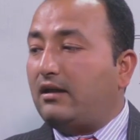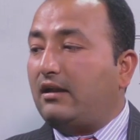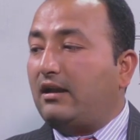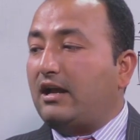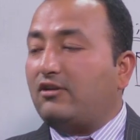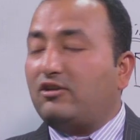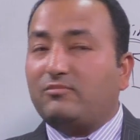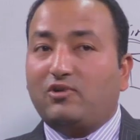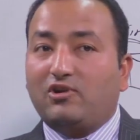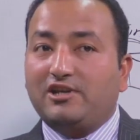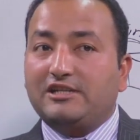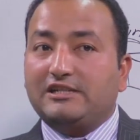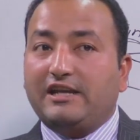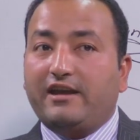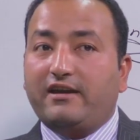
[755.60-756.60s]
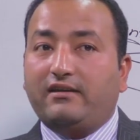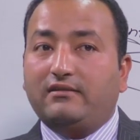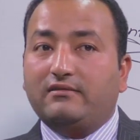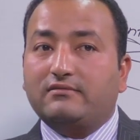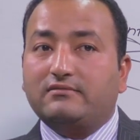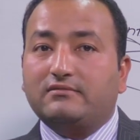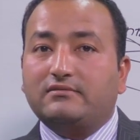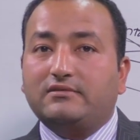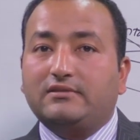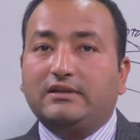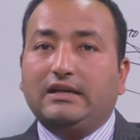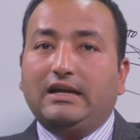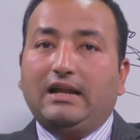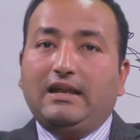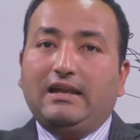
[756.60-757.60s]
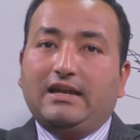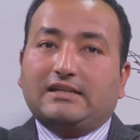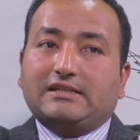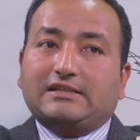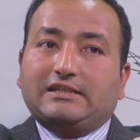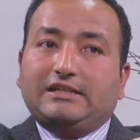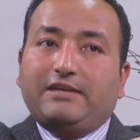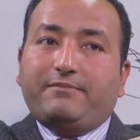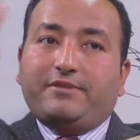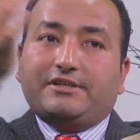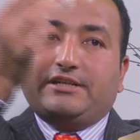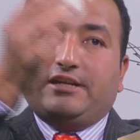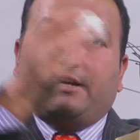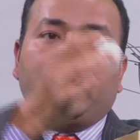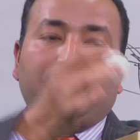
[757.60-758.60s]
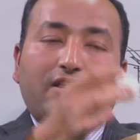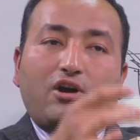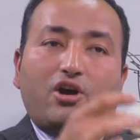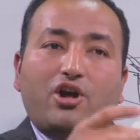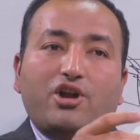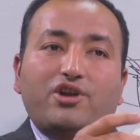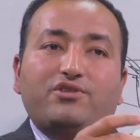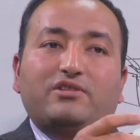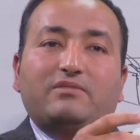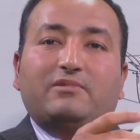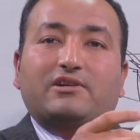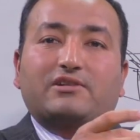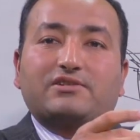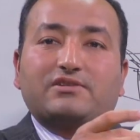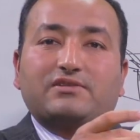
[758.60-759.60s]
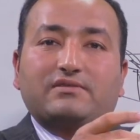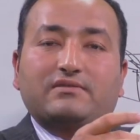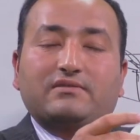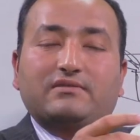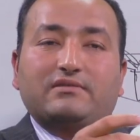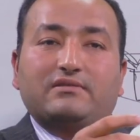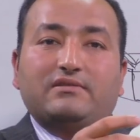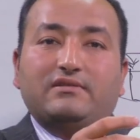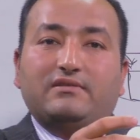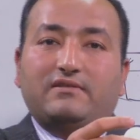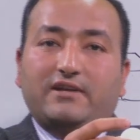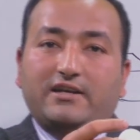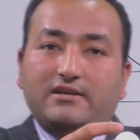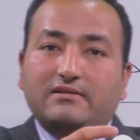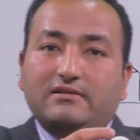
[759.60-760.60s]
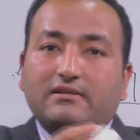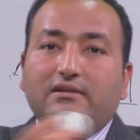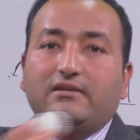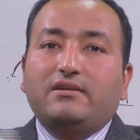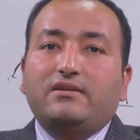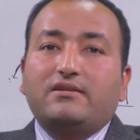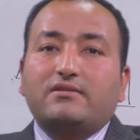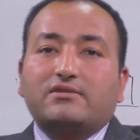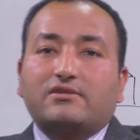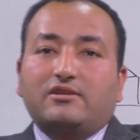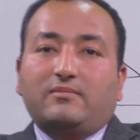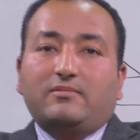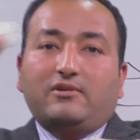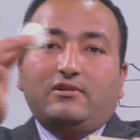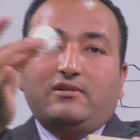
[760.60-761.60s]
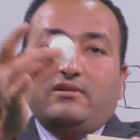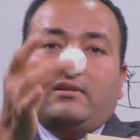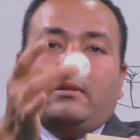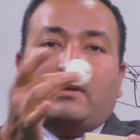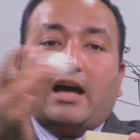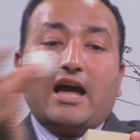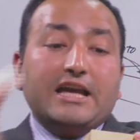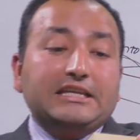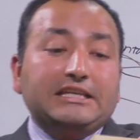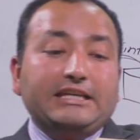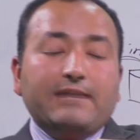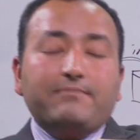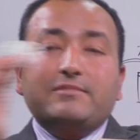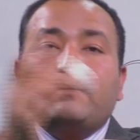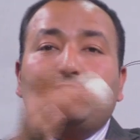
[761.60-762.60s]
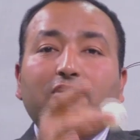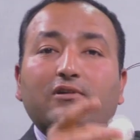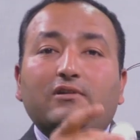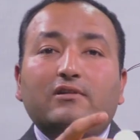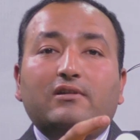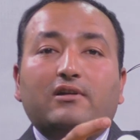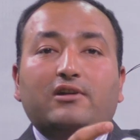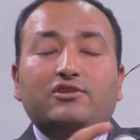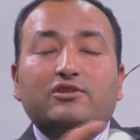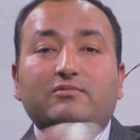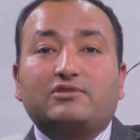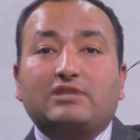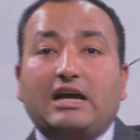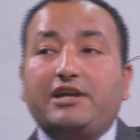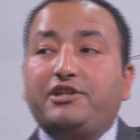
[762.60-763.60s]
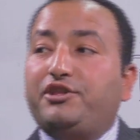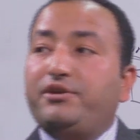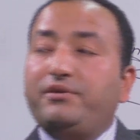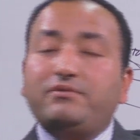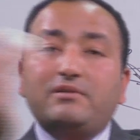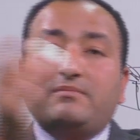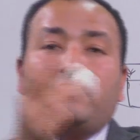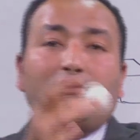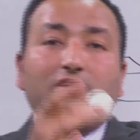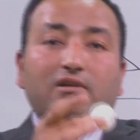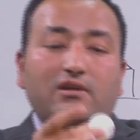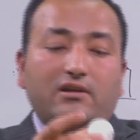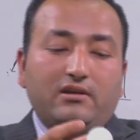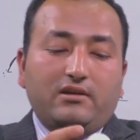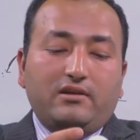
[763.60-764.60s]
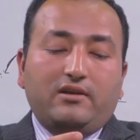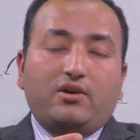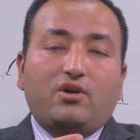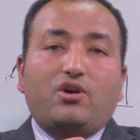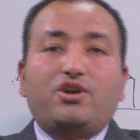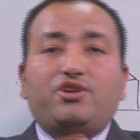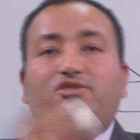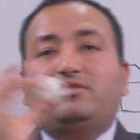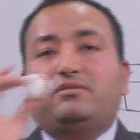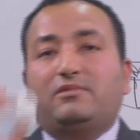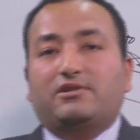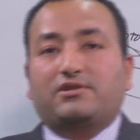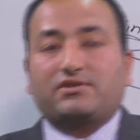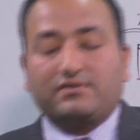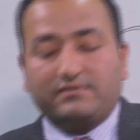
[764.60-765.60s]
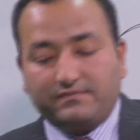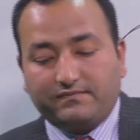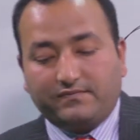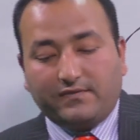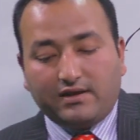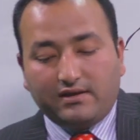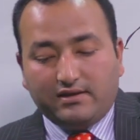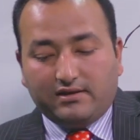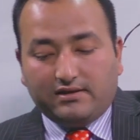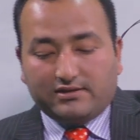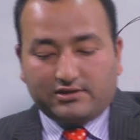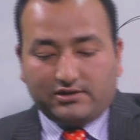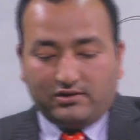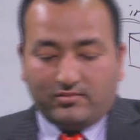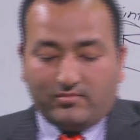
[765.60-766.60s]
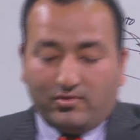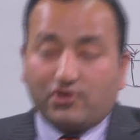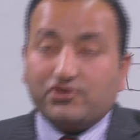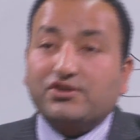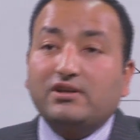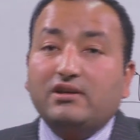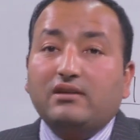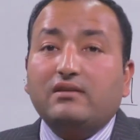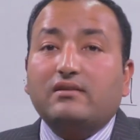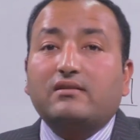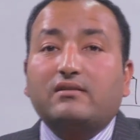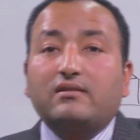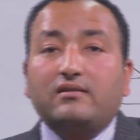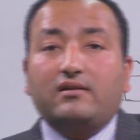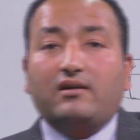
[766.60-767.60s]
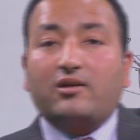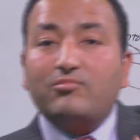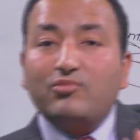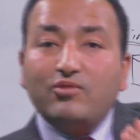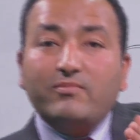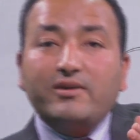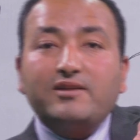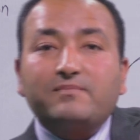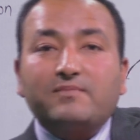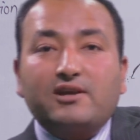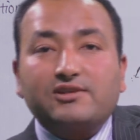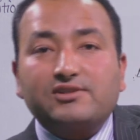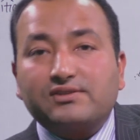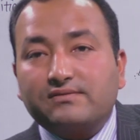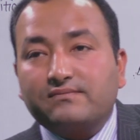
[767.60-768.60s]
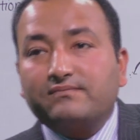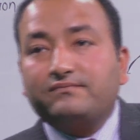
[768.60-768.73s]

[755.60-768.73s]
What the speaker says: Now the ball is here. Let's keep it here onto the box. Right? So the ball, I kept the ball onto the box. I threw the ball onto the box. So motion or movement plus